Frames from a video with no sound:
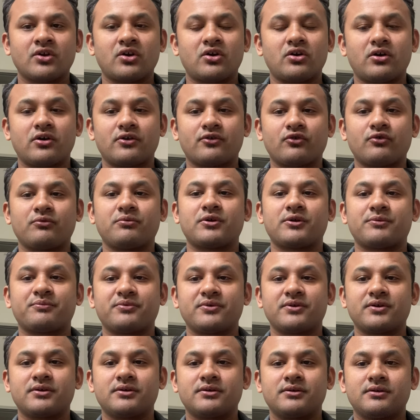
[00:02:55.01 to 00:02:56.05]
or
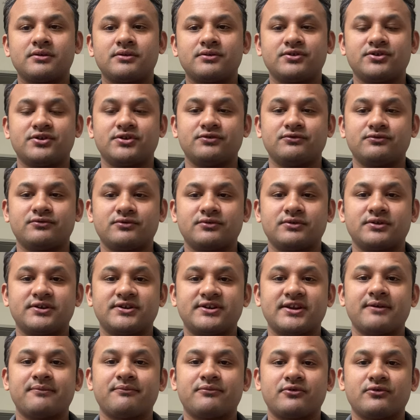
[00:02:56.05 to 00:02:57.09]
overpaid due to the
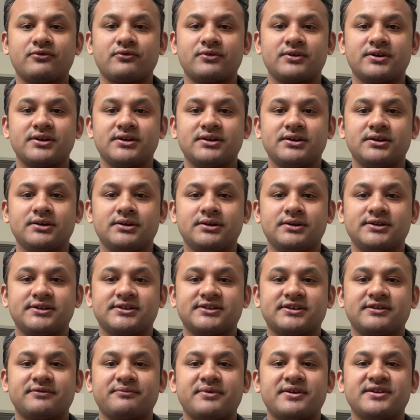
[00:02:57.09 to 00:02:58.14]
temporary
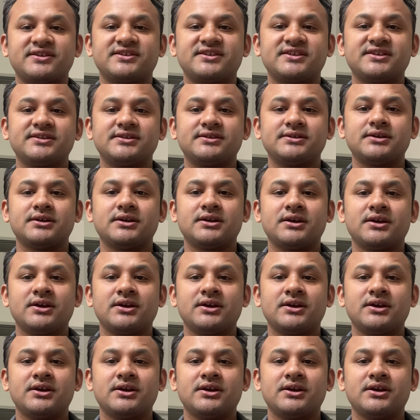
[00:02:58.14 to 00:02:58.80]
discrepancies.